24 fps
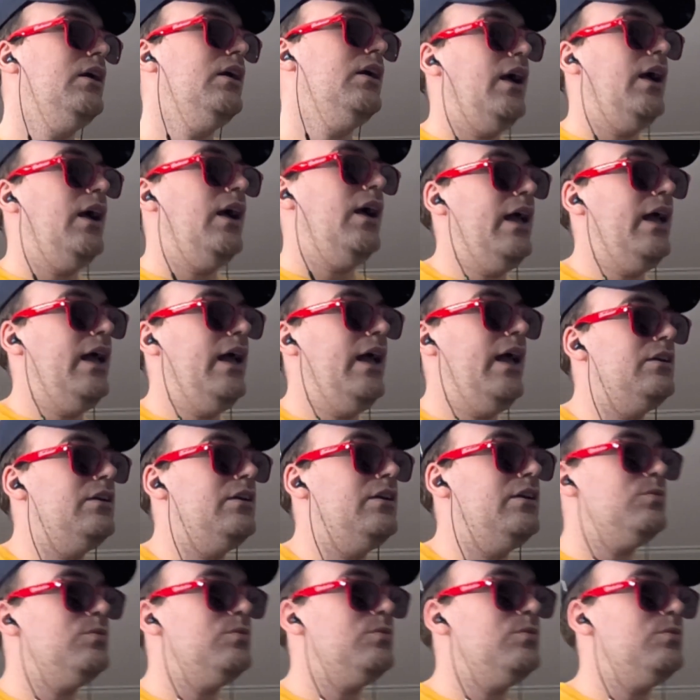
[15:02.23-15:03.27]
And it's
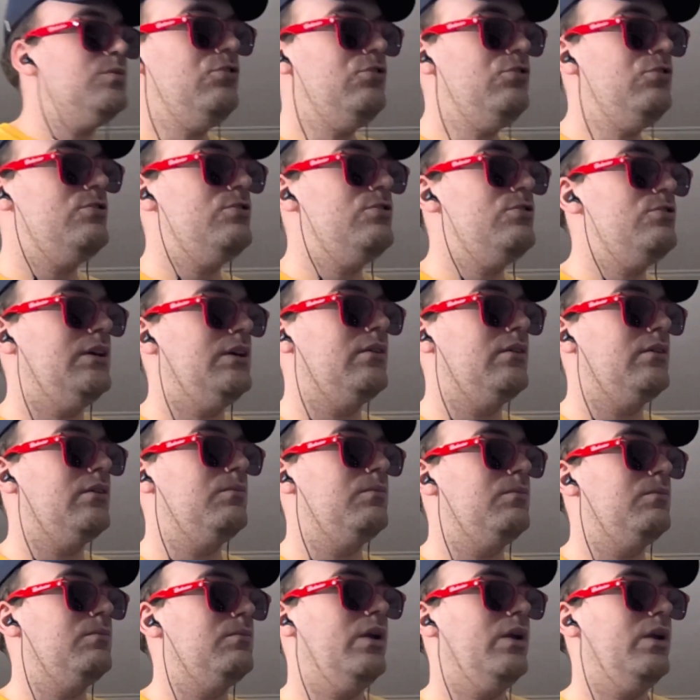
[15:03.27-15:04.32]
really interesting
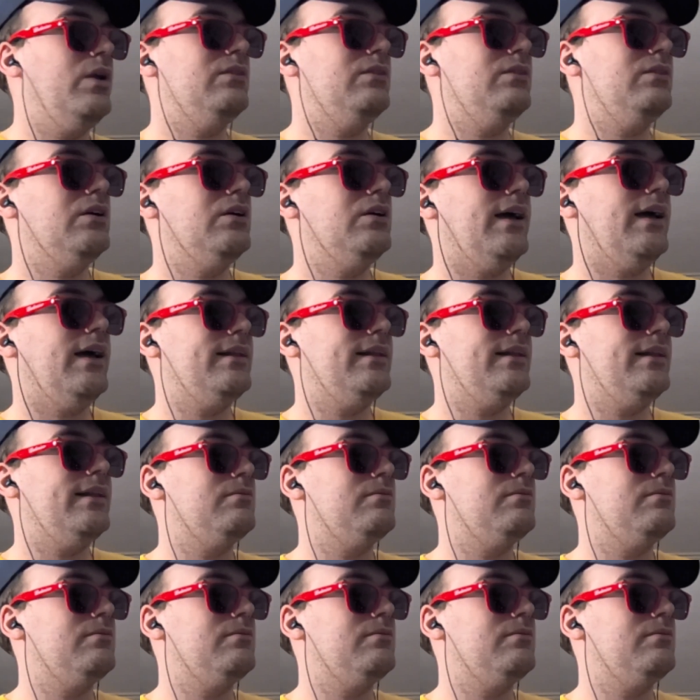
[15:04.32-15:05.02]
when I look at it